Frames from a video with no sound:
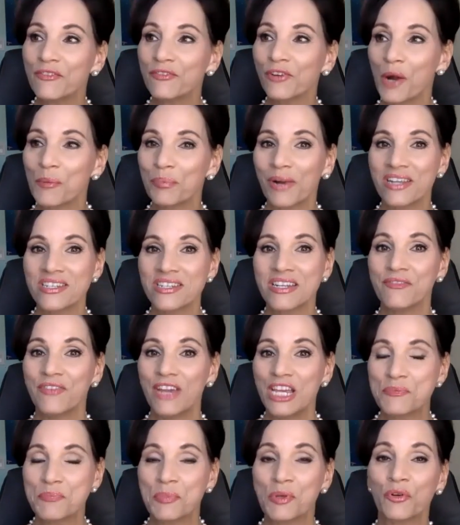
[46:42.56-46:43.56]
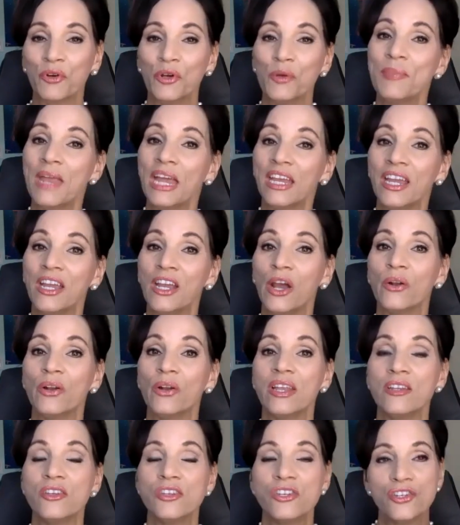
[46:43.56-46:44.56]
for Our President Facebook group. They can go
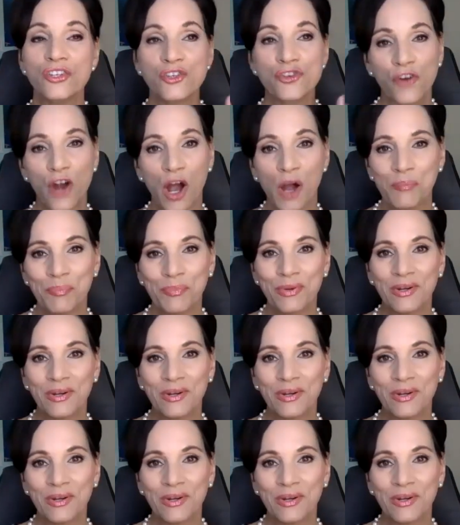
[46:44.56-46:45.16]
to Trump,